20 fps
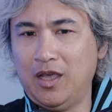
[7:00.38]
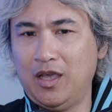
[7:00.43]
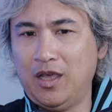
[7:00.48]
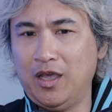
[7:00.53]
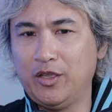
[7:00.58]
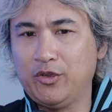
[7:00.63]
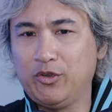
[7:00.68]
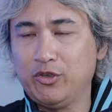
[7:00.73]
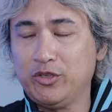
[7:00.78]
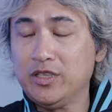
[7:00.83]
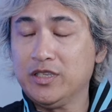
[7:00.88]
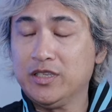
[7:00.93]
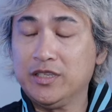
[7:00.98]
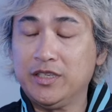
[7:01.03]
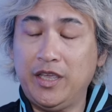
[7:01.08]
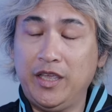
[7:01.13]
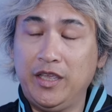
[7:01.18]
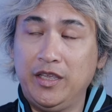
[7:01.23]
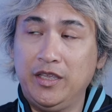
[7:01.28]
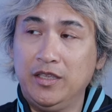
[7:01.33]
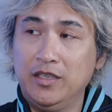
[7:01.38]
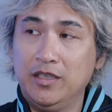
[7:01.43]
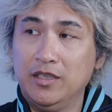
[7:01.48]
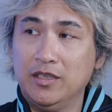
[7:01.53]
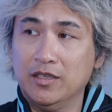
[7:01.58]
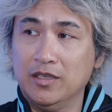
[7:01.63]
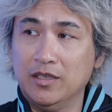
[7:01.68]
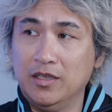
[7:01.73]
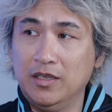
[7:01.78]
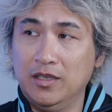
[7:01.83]
I couldn't
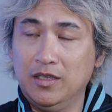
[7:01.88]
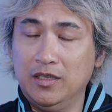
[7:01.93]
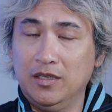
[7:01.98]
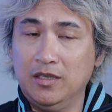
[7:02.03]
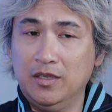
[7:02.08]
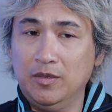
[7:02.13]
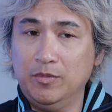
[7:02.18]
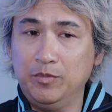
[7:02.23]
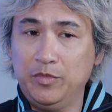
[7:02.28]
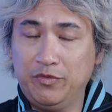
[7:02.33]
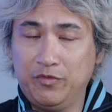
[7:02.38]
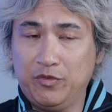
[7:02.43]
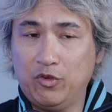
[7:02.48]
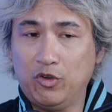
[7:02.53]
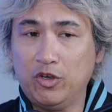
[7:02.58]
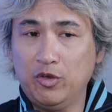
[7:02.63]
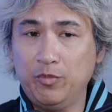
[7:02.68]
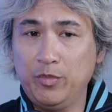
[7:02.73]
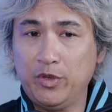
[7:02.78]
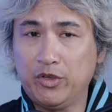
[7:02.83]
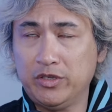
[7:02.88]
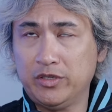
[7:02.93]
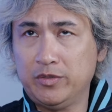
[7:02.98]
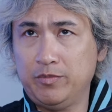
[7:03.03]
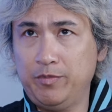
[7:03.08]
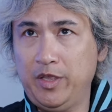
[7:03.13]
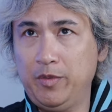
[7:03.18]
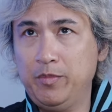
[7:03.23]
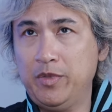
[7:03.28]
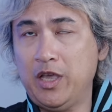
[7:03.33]
say before,
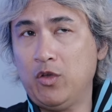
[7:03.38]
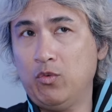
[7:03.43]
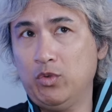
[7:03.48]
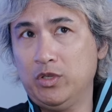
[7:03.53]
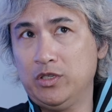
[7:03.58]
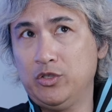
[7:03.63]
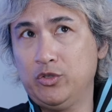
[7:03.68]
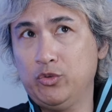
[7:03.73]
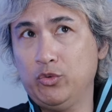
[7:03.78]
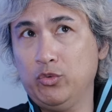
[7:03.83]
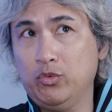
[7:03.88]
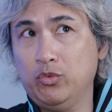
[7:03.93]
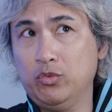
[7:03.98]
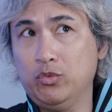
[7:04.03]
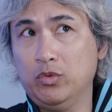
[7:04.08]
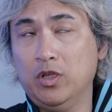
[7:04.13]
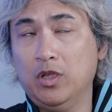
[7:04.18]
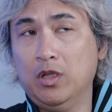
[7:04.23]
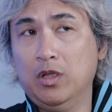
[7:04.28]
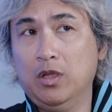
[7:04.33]
because maybe I was too